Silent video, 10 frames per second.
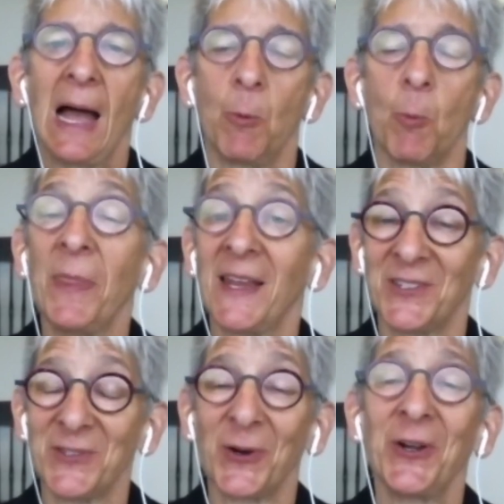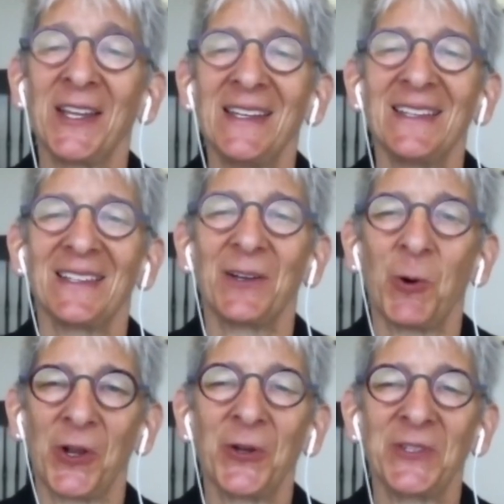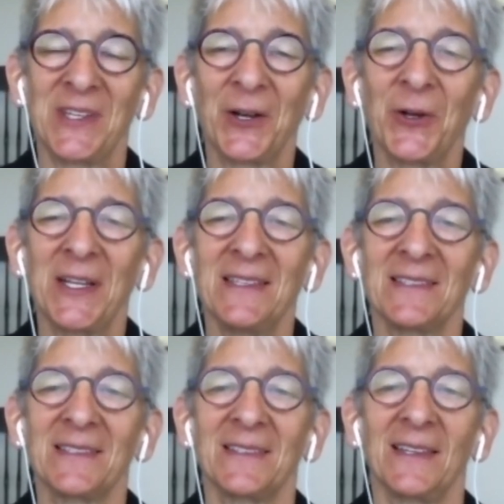When they started corticosteroids,